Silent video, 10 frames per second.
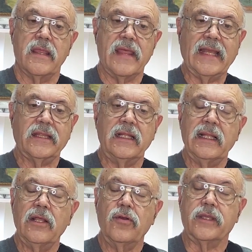that the
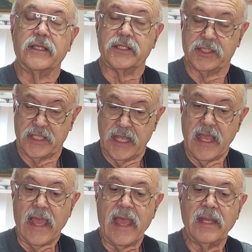locust
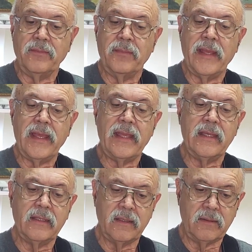had
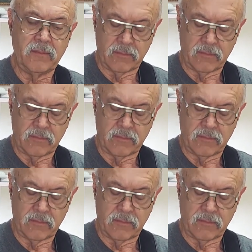made.